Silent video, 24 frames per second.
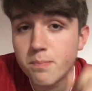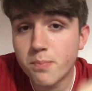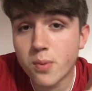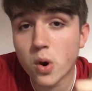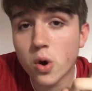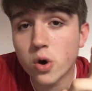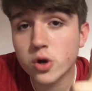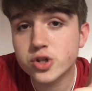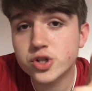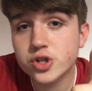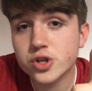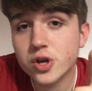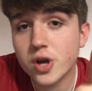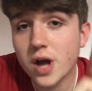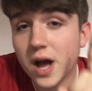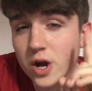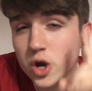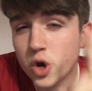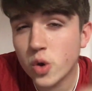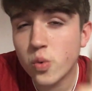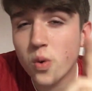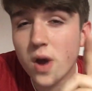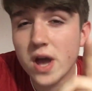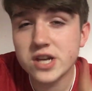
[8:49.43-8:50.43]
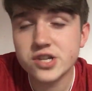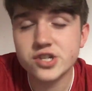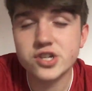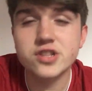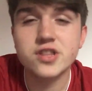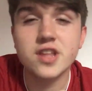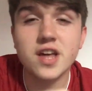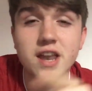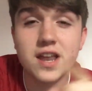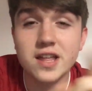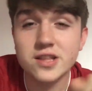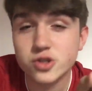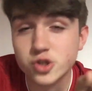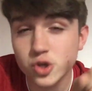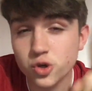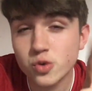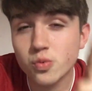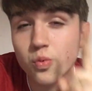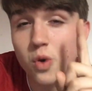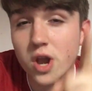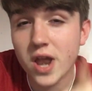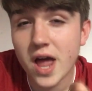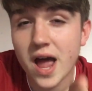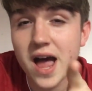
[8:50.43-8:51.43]
But a question that I
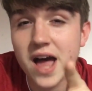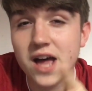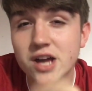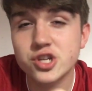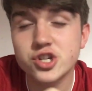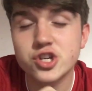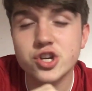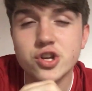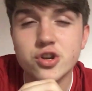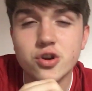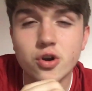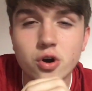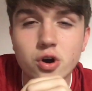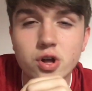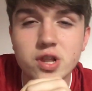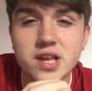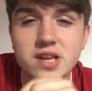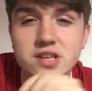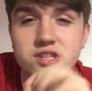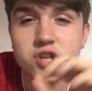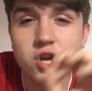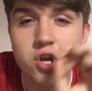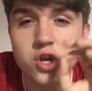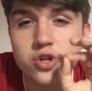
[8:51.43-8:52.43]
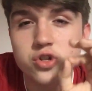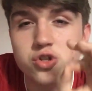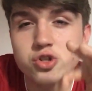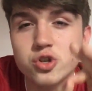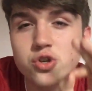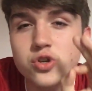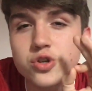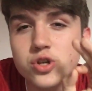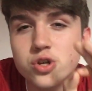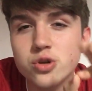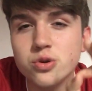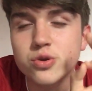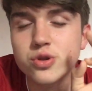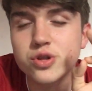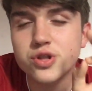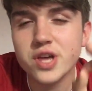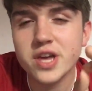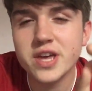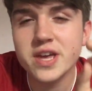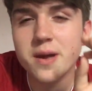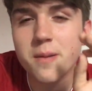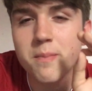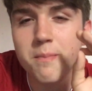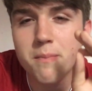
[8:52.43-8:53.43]
do want to ask you all is, do you
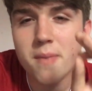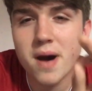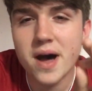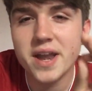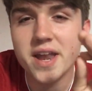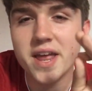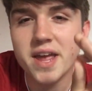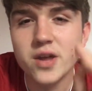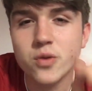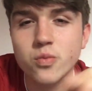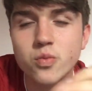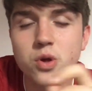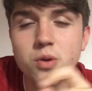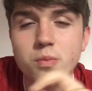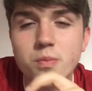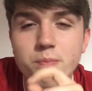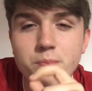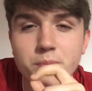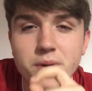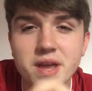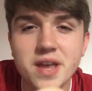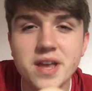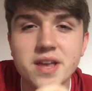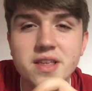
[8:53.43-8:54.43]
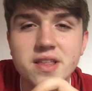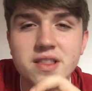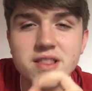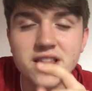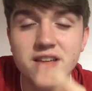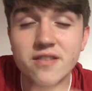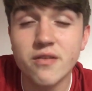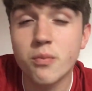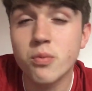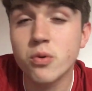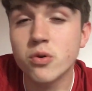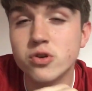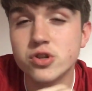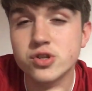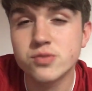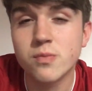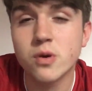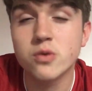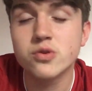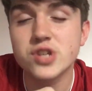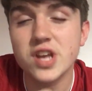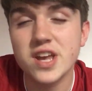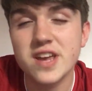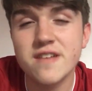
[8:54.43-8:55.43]
think Mane will be Liverpool's
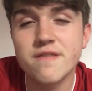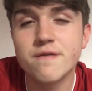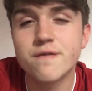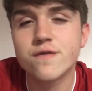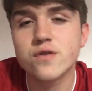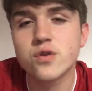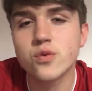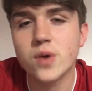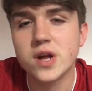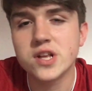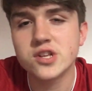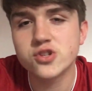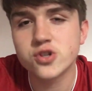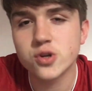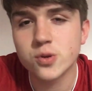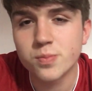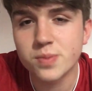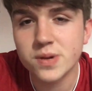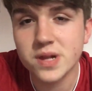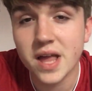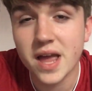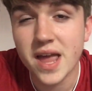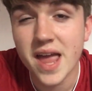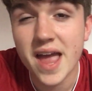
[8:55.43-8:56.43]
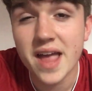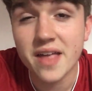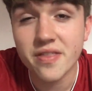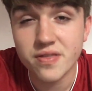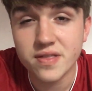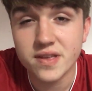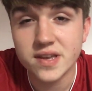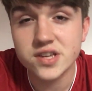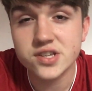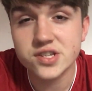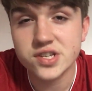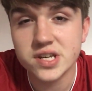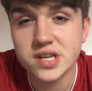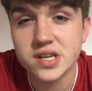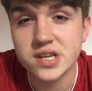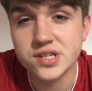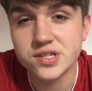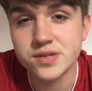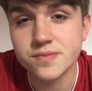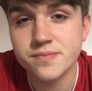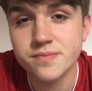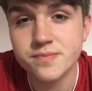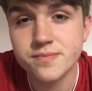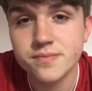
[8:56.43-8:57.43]
most influential player this
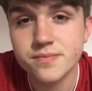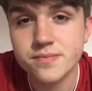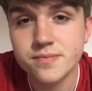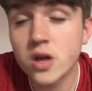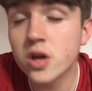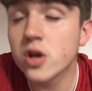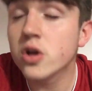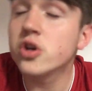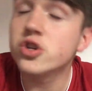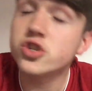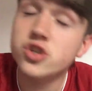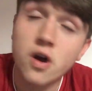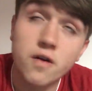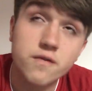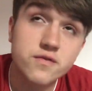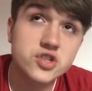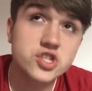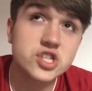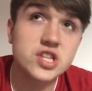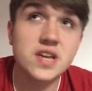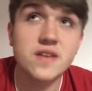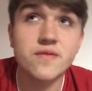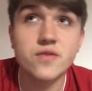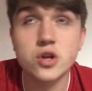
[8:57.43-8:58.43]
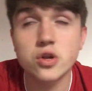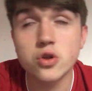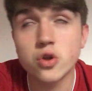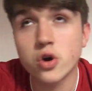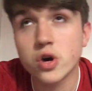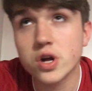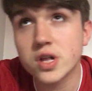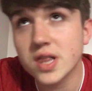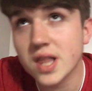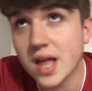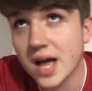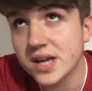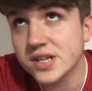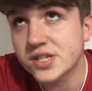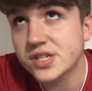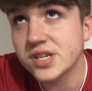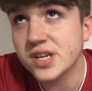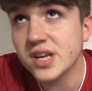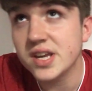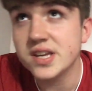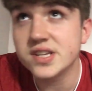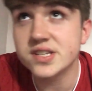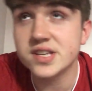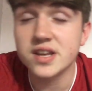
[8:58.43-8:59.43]
season? because obviously if you look at last
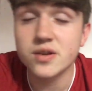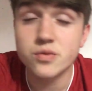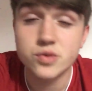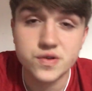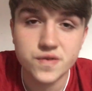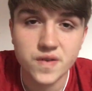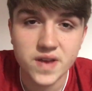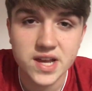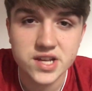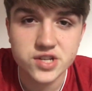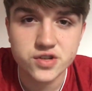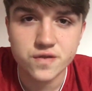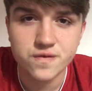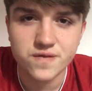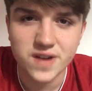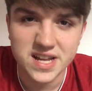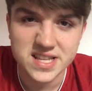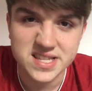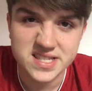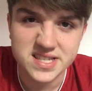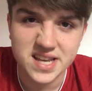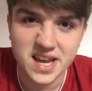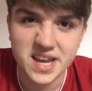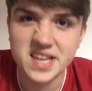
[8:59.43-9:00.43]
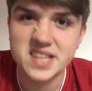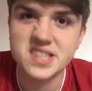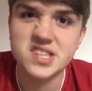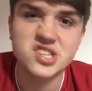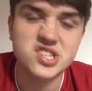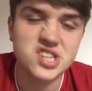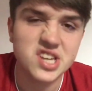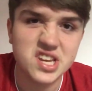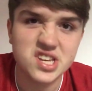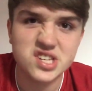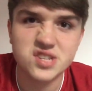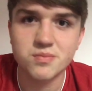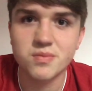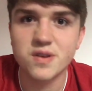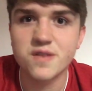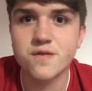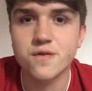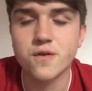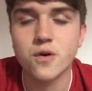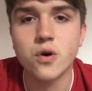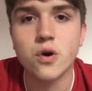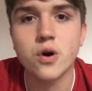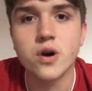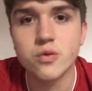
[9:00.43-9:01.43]
season, it was Virgil van Dijk. The season
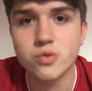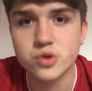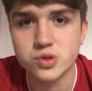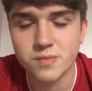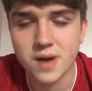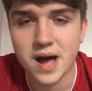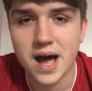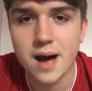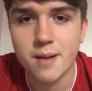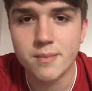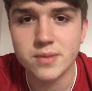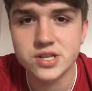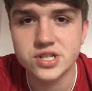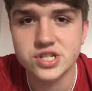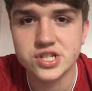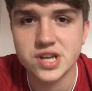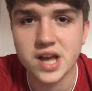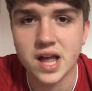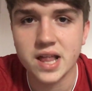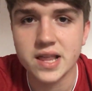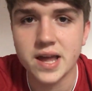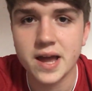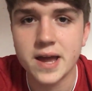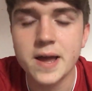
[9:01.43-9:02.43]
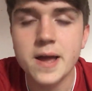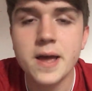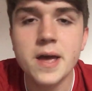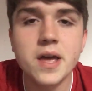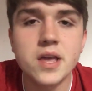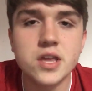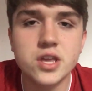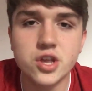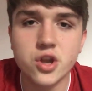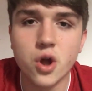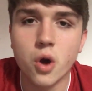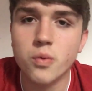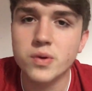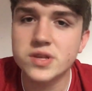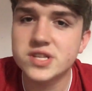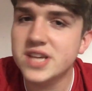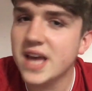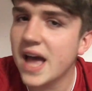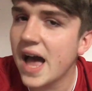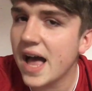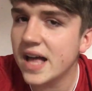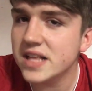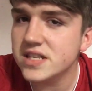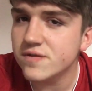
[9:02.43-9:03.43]
before, it was Mohamed Salah. You know, it's
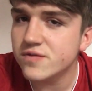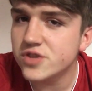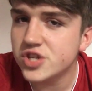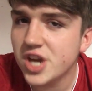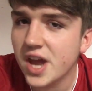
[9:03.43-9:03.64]
kind of